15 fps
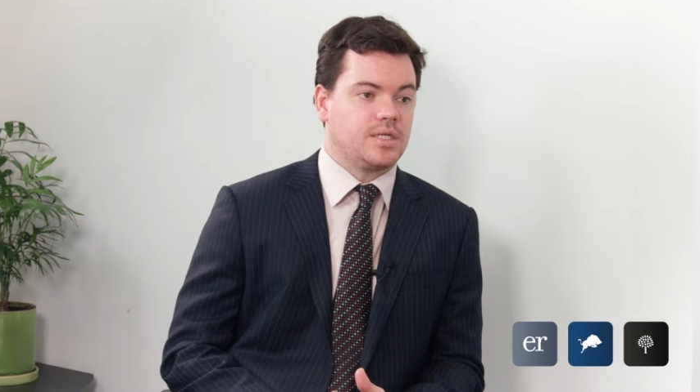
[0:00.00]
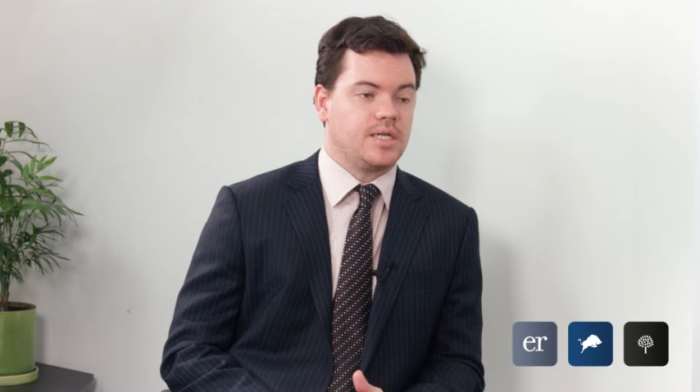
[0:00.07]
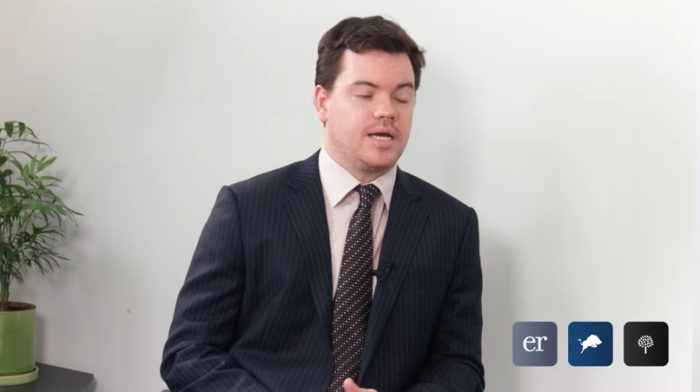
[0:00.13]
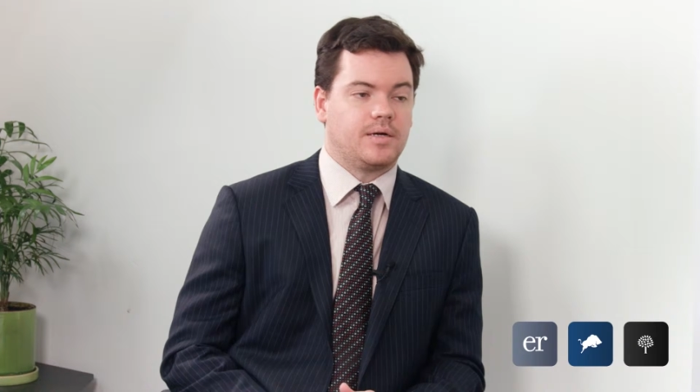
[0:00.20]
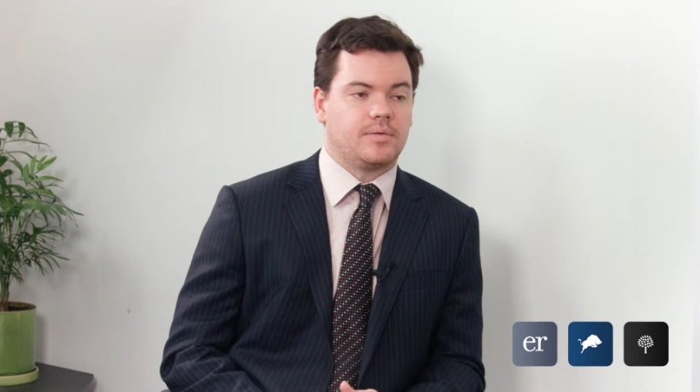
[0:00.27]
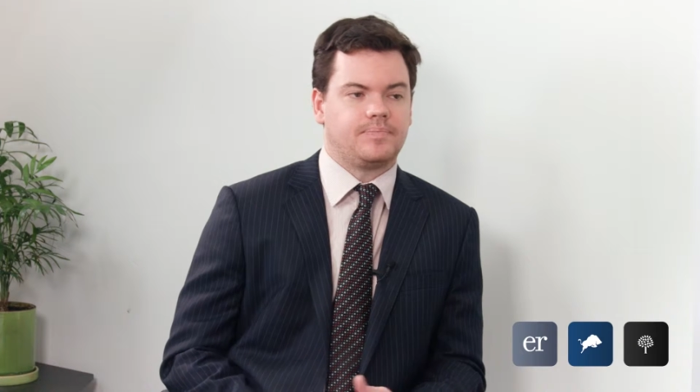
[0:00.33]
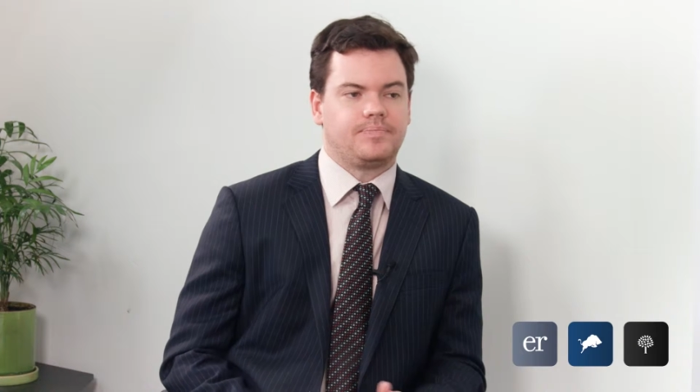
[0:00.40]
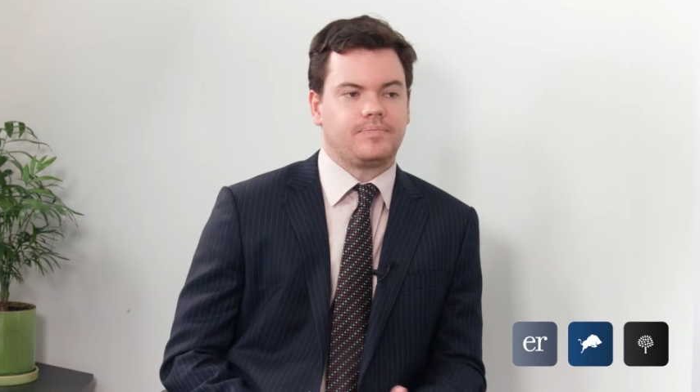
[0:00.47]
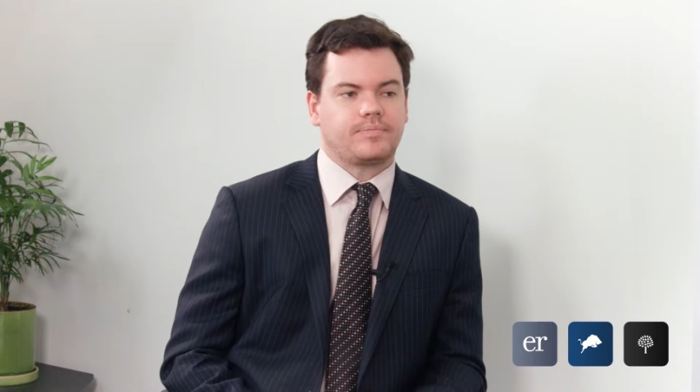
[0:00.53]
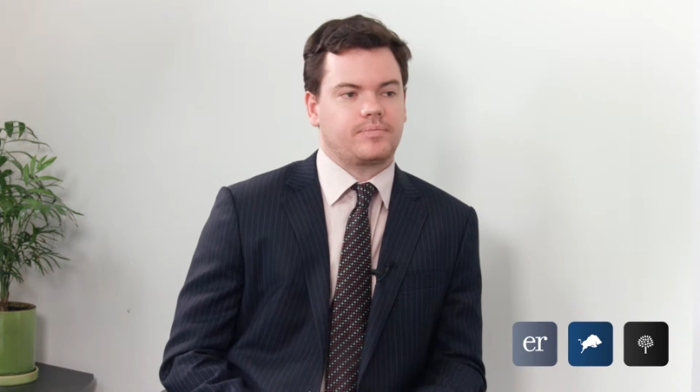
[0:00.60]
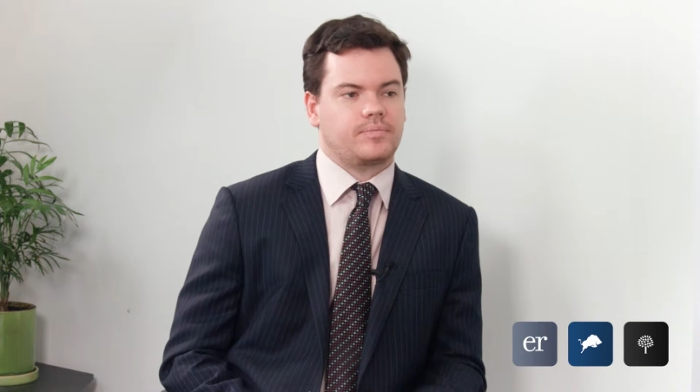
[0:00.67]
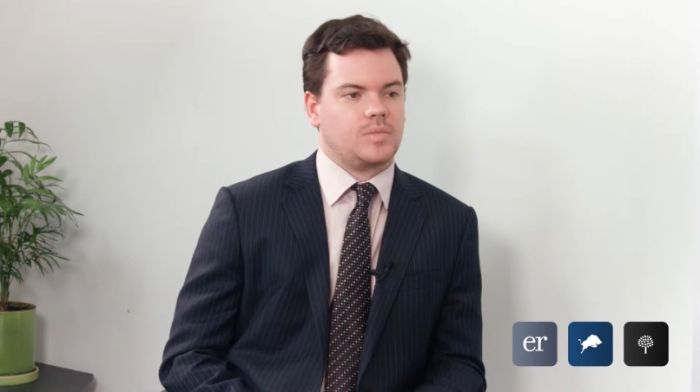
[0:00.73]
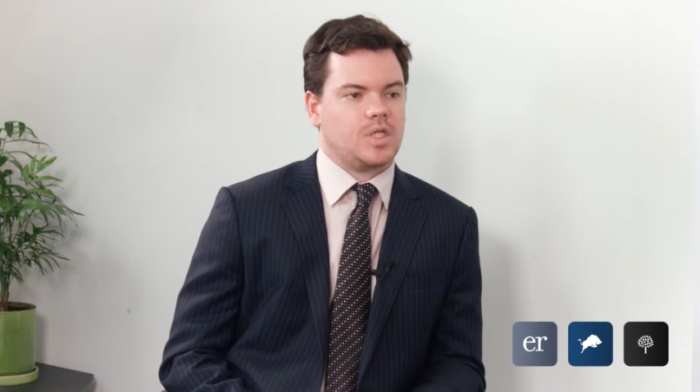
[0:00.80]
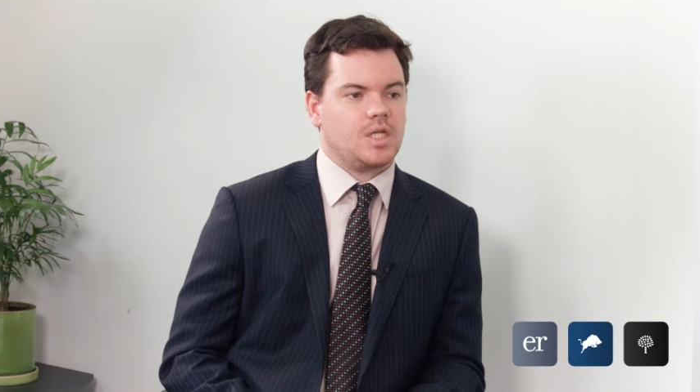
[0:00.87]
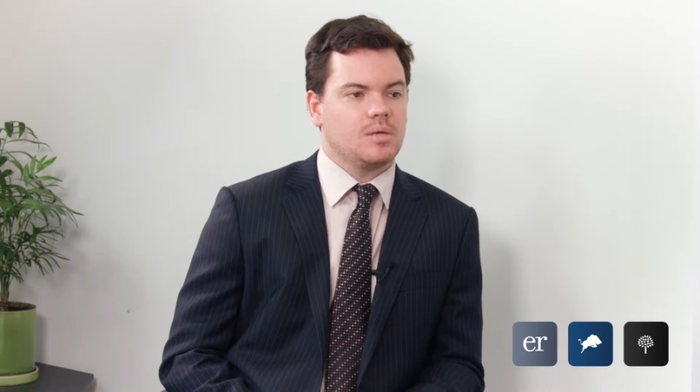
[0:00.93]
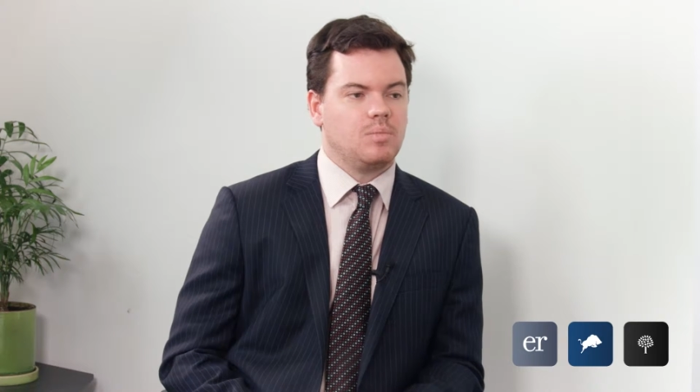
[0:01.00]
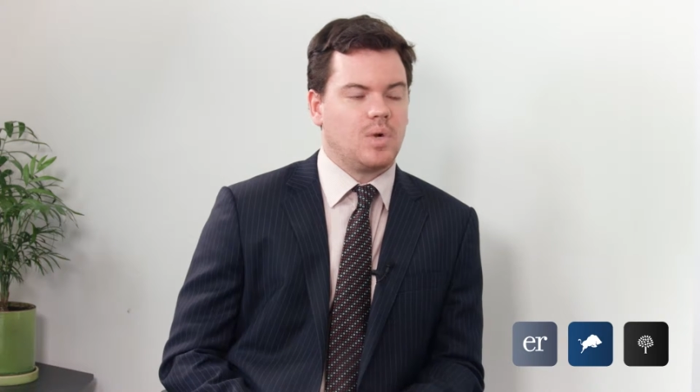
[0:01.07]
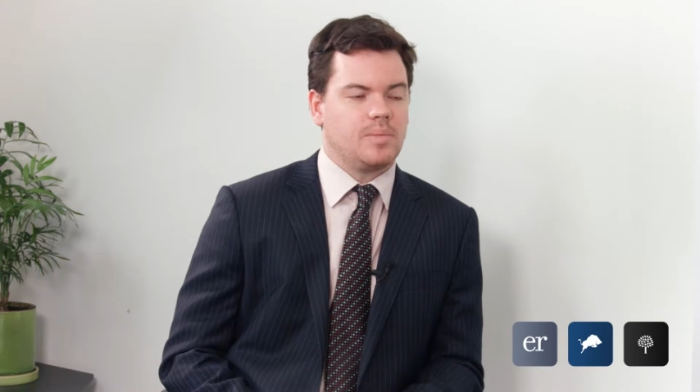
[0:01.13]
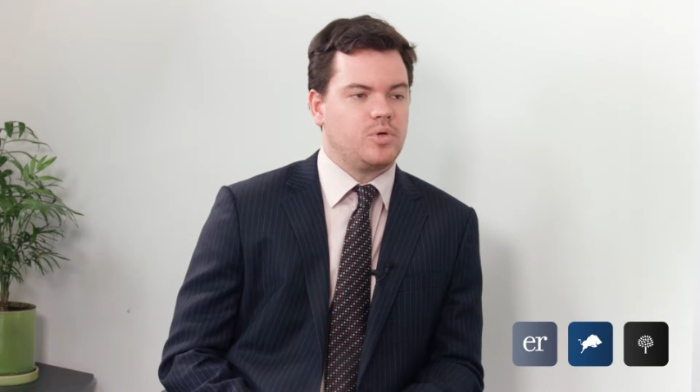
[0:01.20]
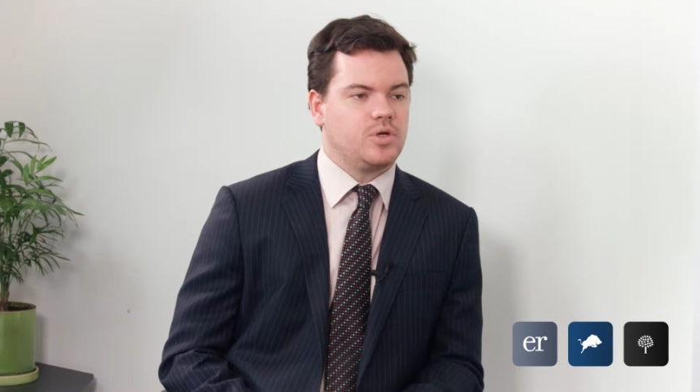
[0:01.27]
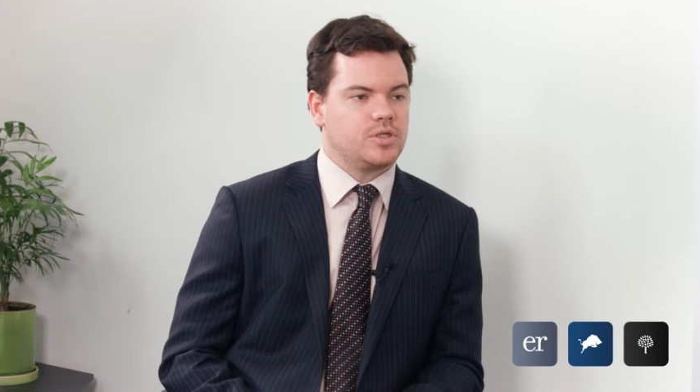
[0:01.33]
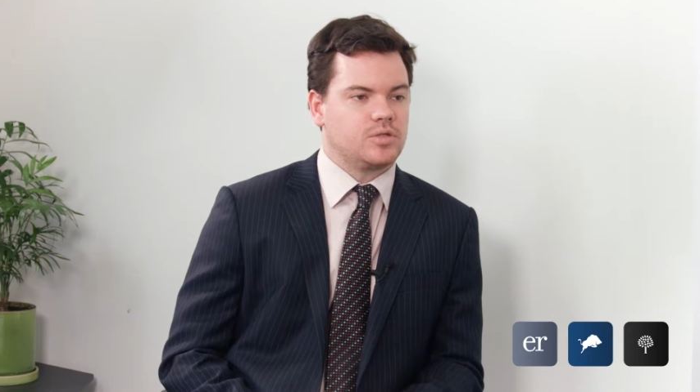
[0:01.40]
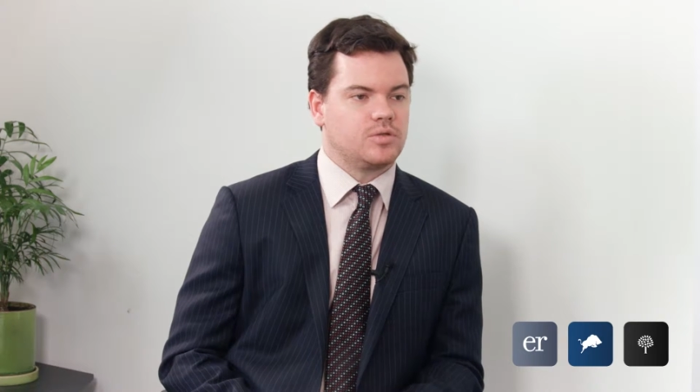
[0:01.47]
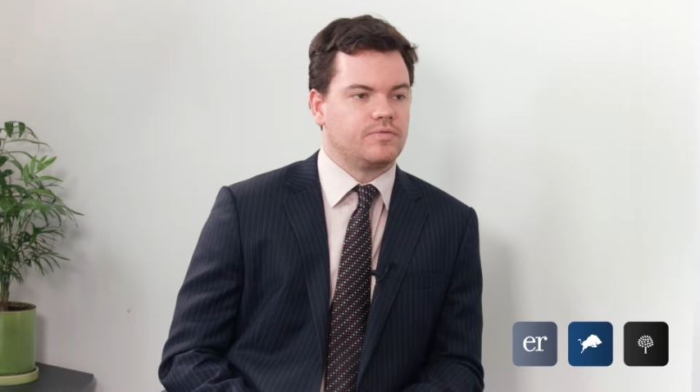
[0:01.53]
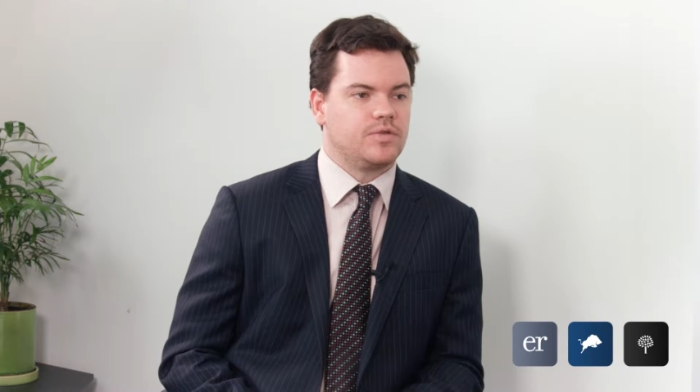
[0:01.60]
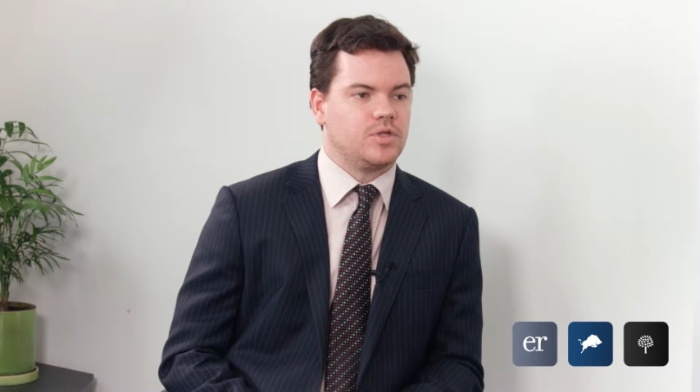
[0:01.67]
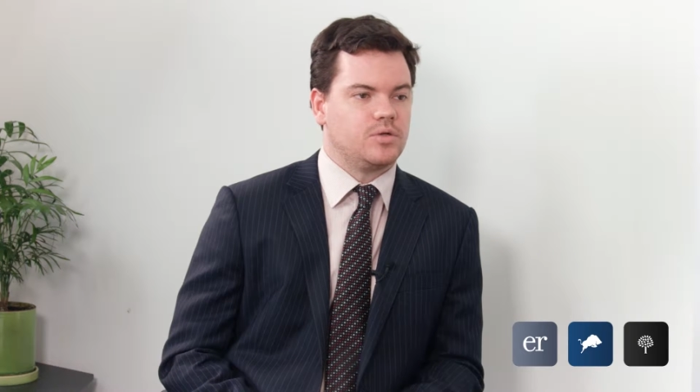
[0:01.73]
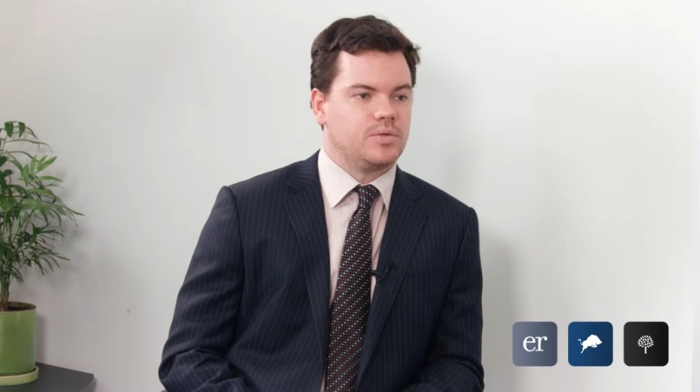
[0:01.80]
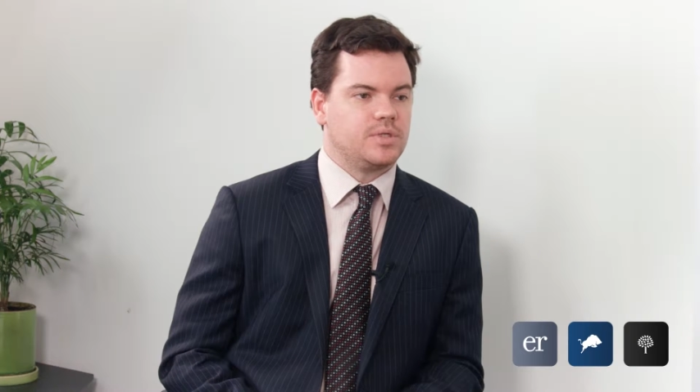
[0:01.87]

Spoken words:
Now, my personal view